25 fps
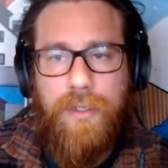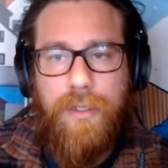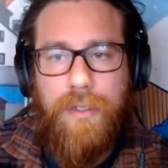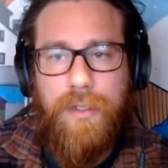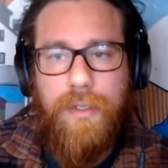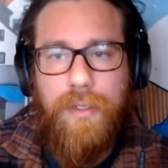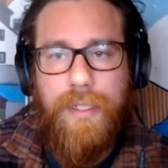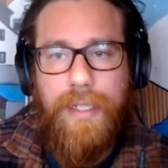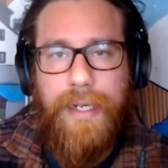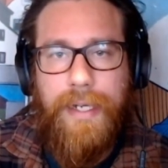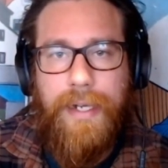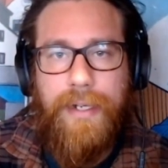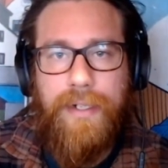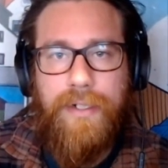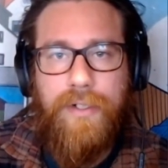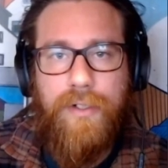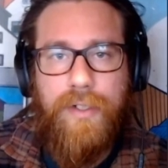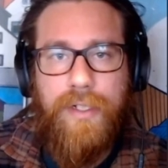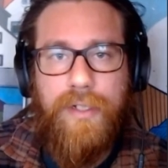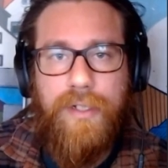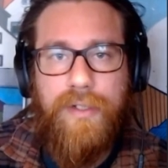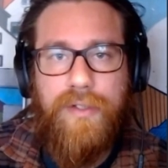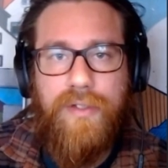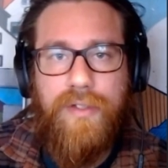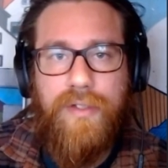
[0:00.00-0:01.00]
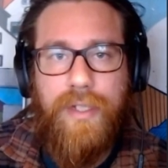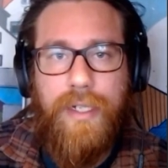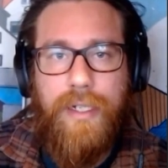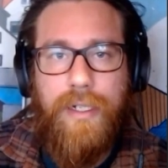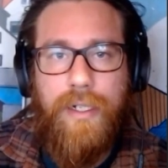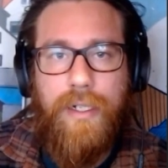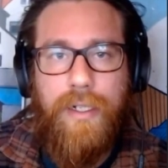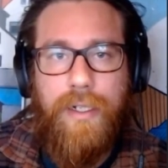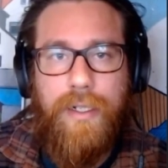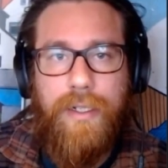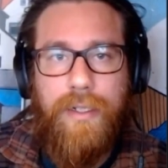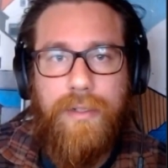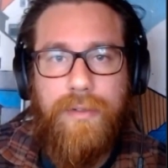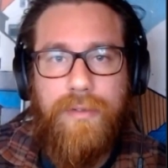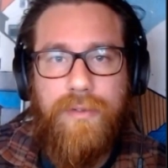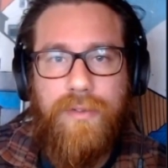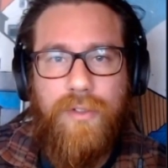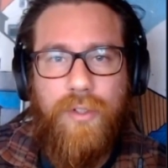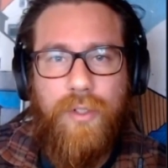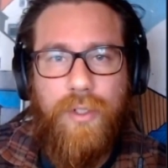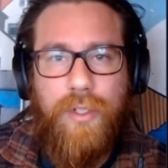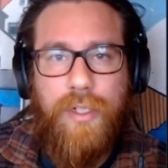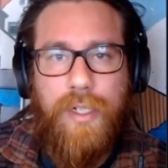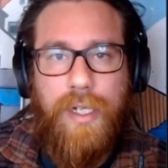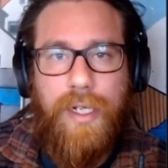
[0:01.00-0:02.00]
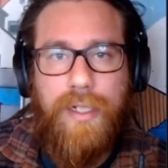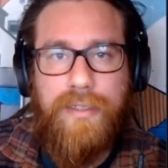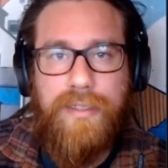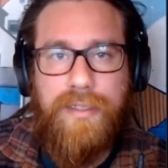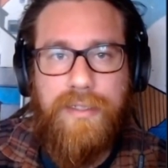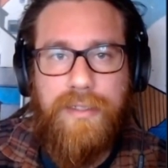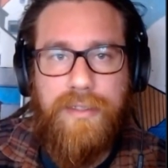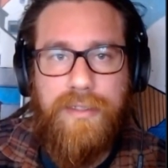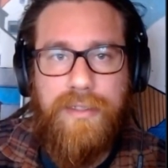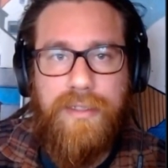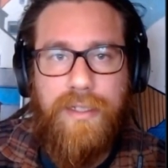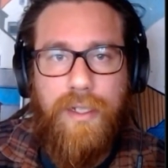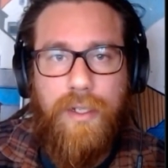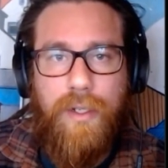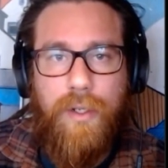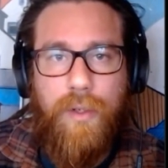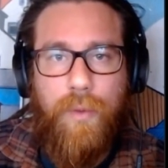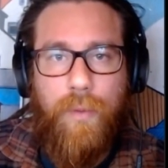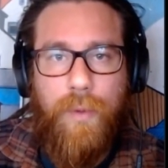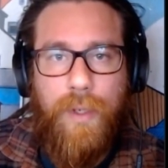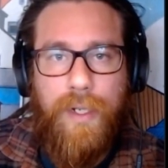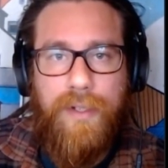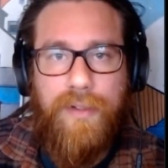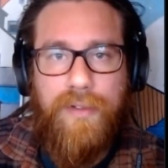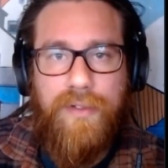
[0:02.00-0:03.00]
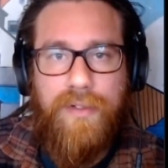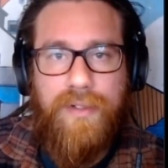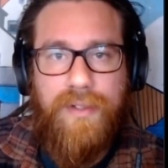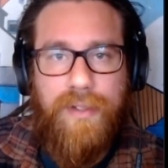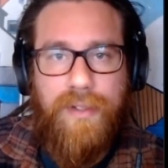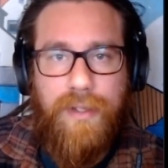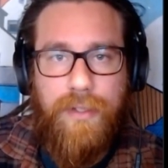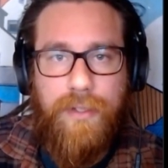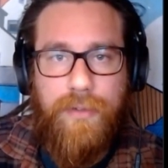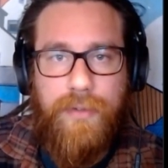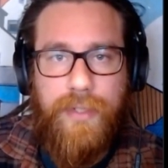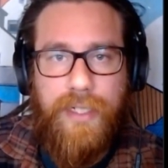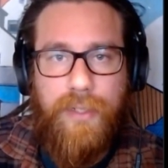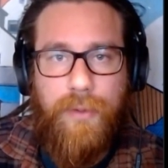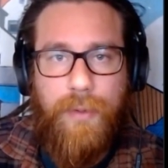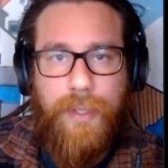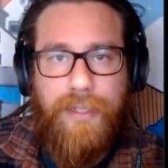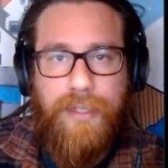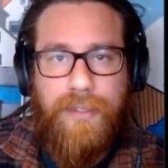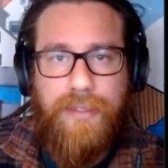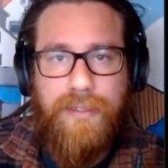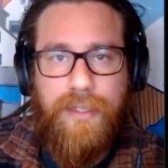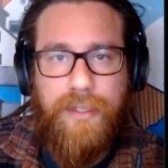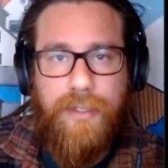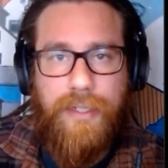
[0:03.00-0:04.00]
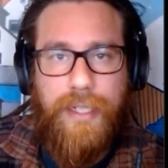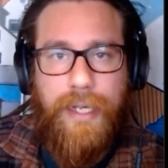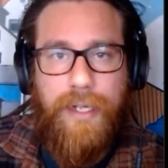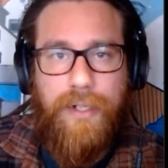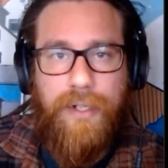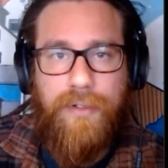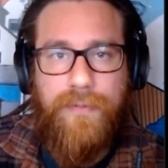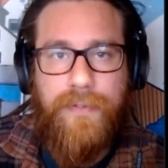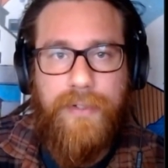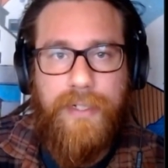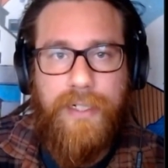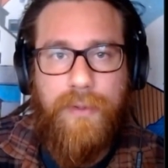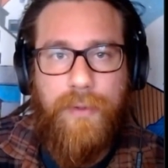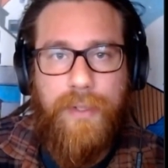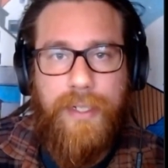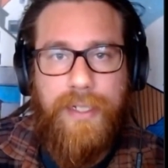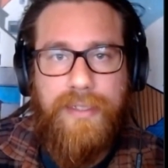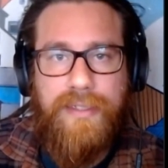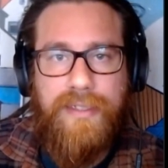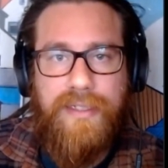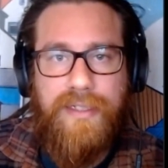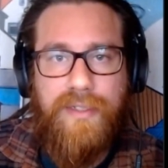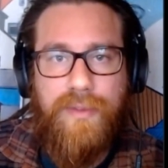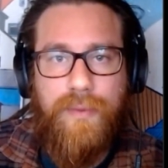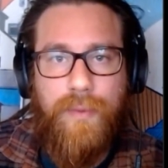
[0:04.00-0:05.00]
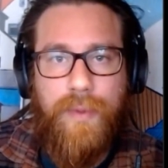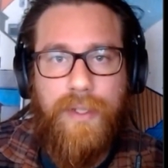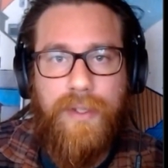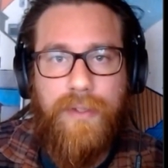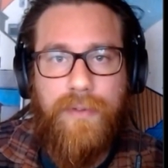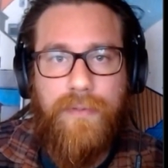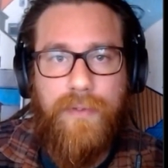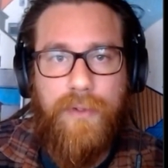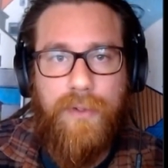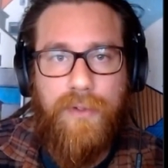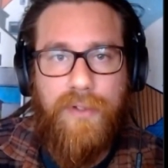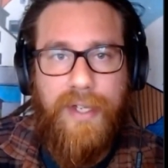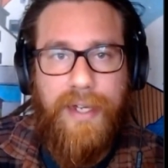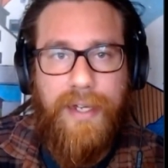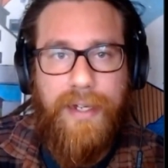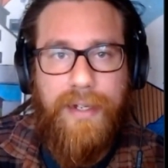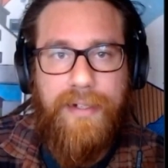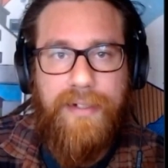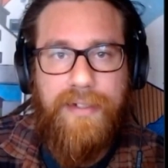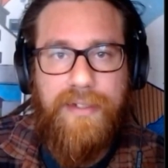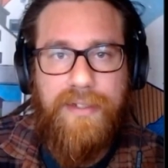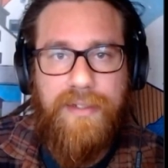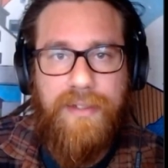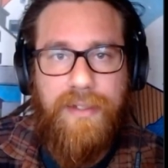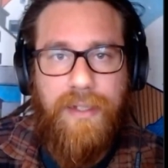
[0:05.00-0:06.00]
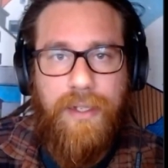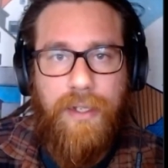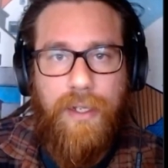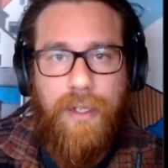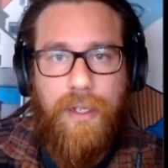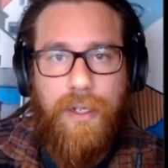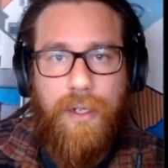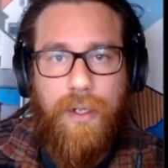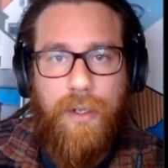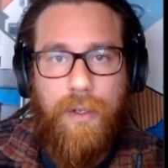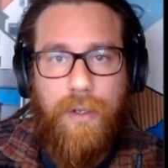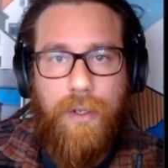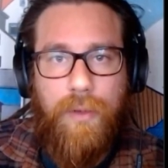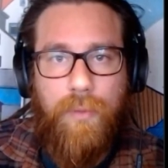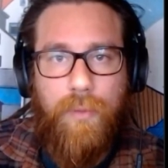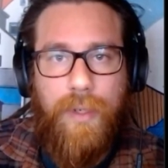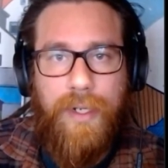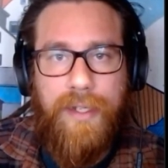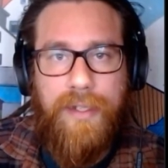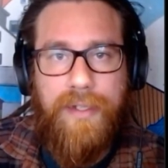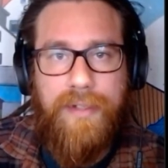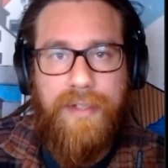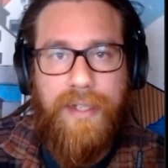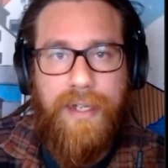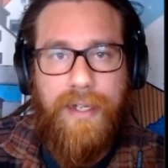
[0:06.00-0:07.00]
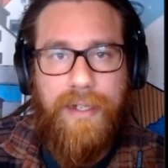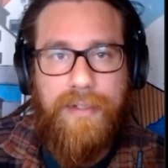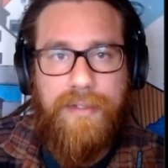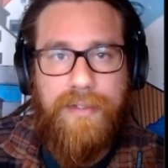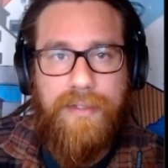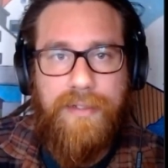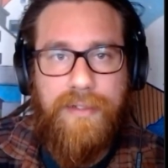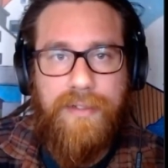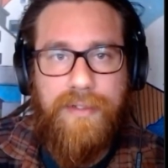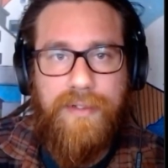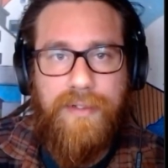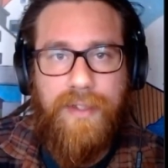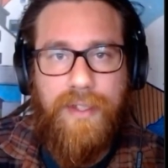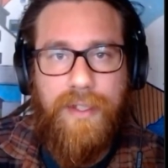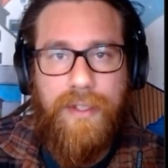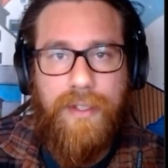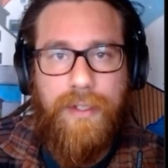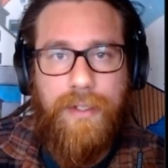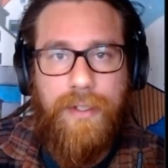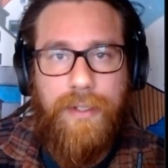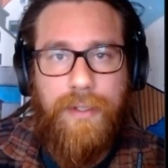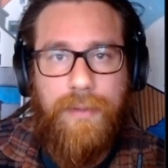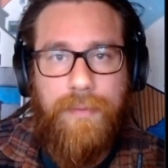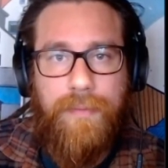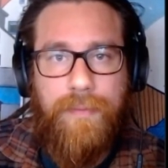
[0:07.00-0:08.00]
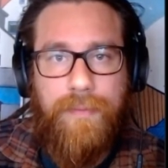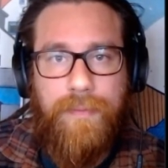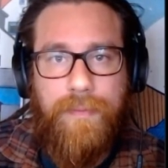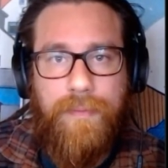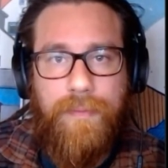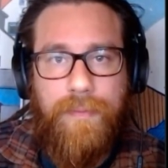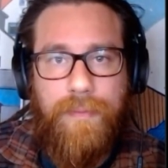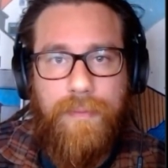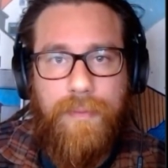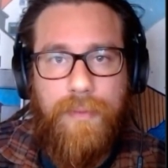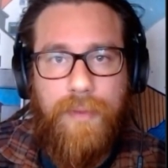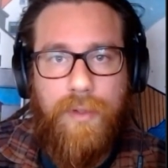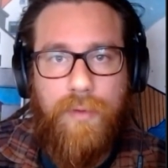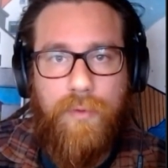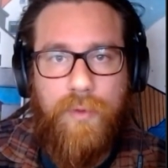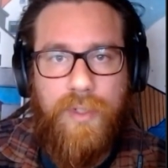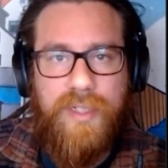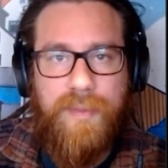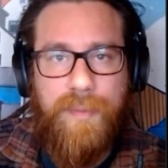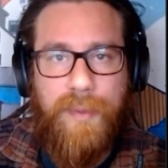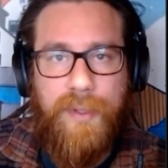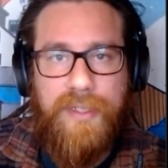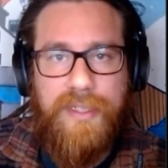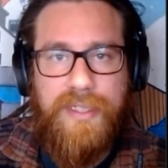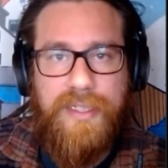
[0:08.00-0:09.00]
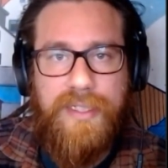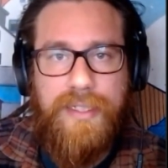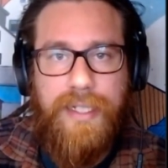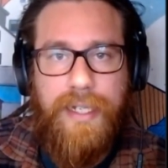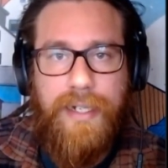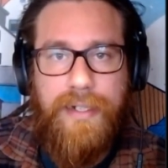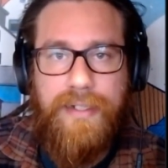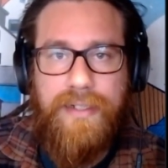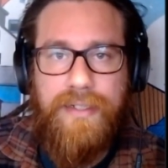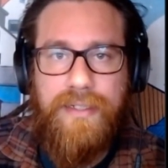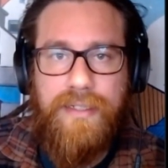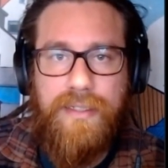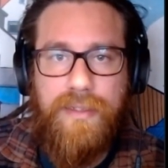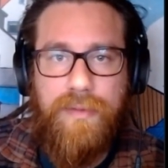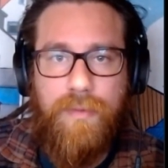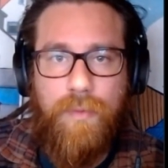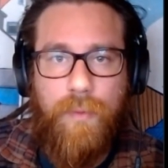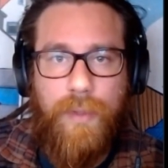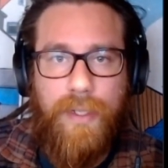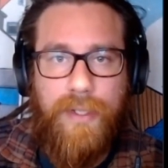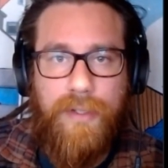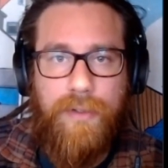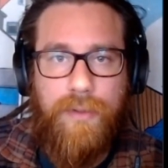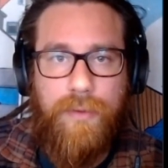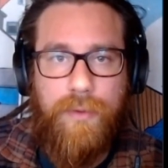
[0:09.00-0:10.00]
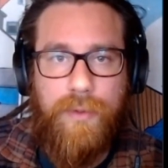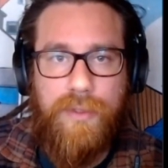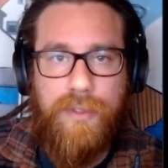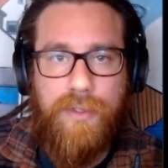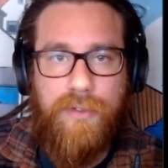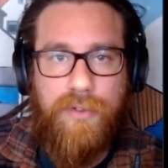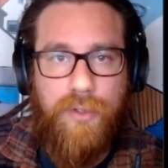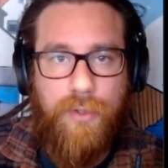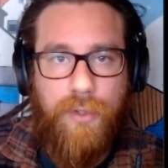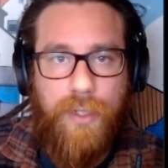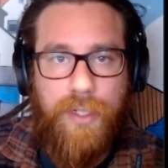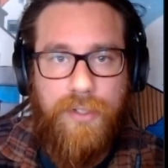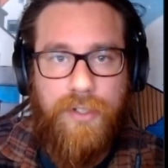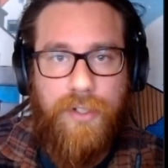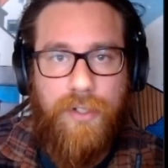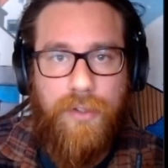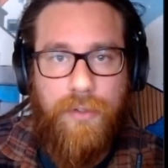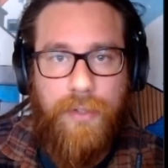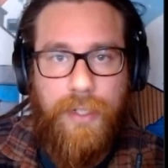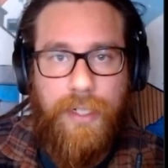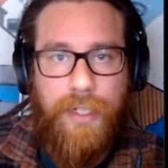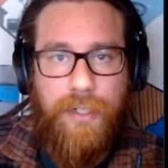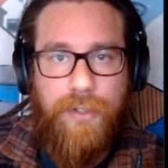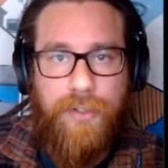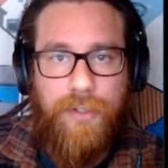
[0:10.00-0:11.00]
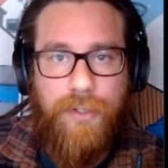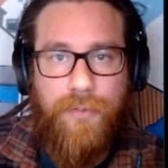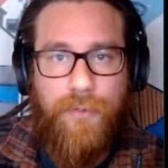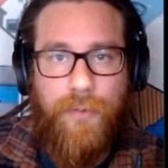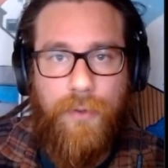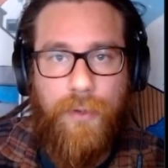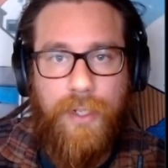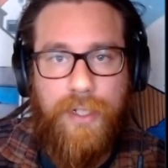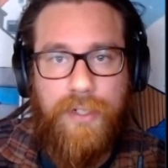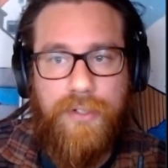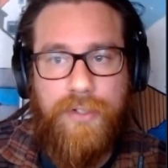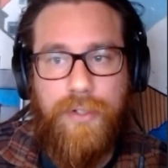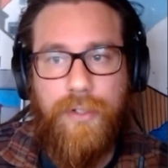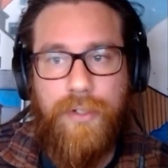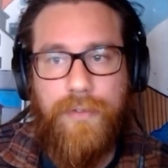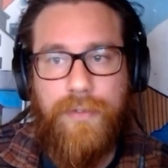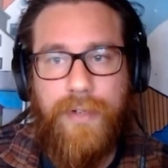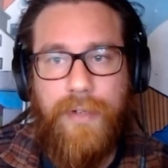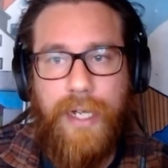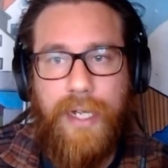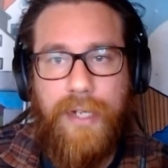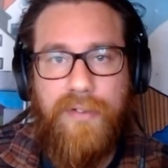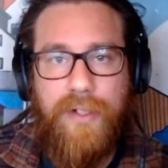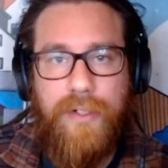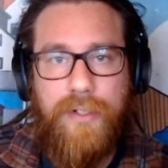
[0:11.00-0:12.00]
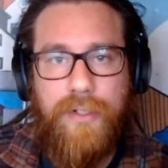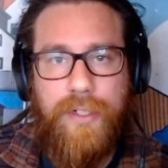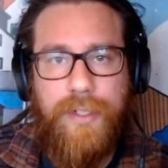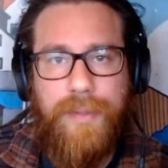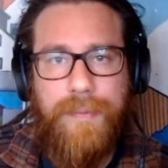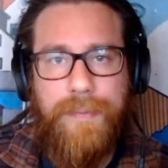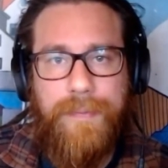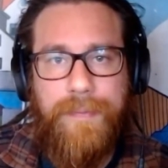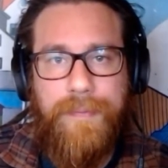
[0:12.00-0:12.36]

The aggregates are two classes. One is the request, a count of requests with a few tags. One of the tags is the response status, whether it was a 200, 300, 400, or 500.